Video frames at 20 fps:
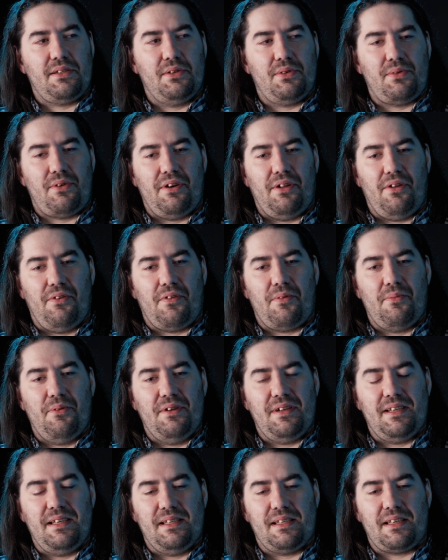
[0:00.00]
Mm-hmm. Is where a lot of
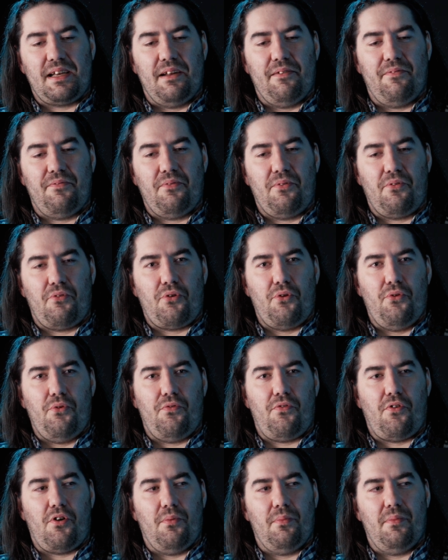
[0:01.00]
communities kind of grew
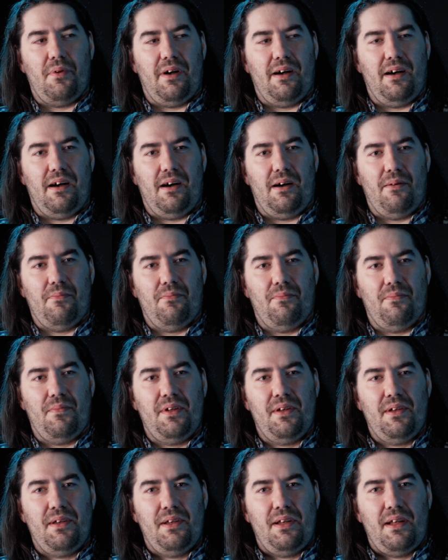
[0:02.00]
from. Um,
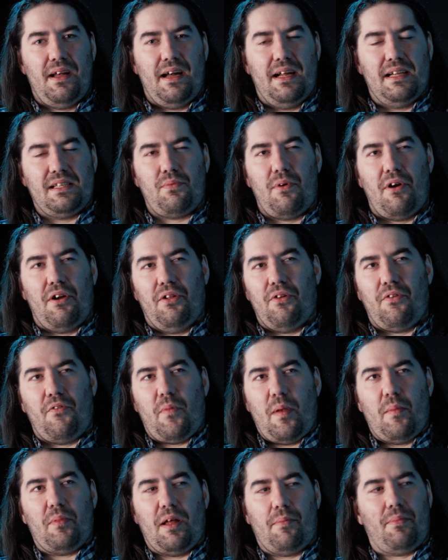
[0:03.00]
that's where a lot of
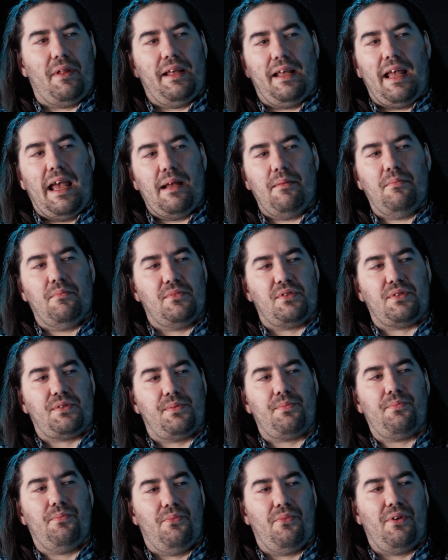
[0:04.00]
the people I play games
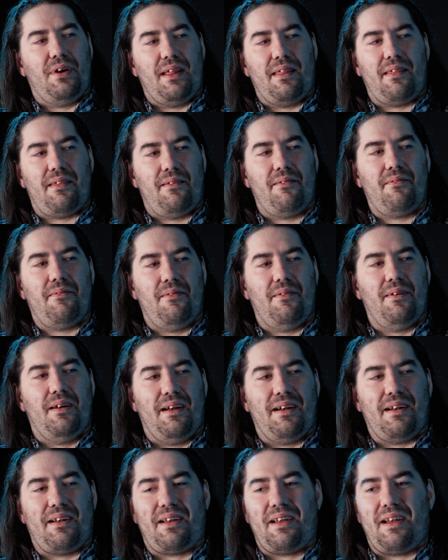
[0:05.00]
with okay,
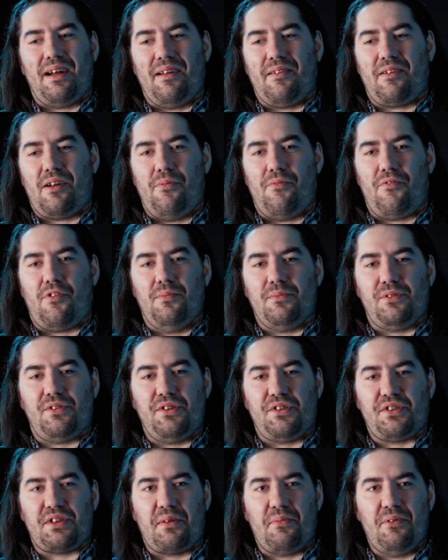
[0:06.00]
uh, yeah. kind of come from.
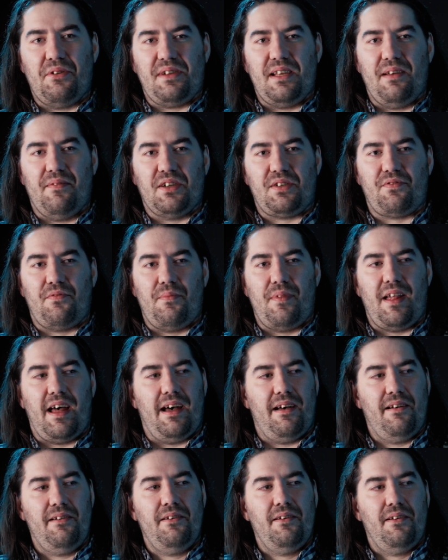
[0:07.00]
So it's a community of us from
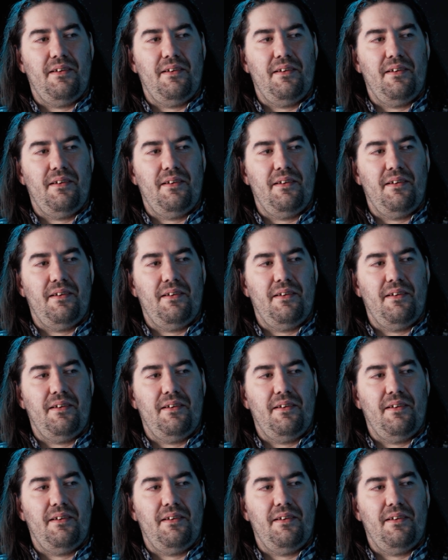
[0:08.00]
there.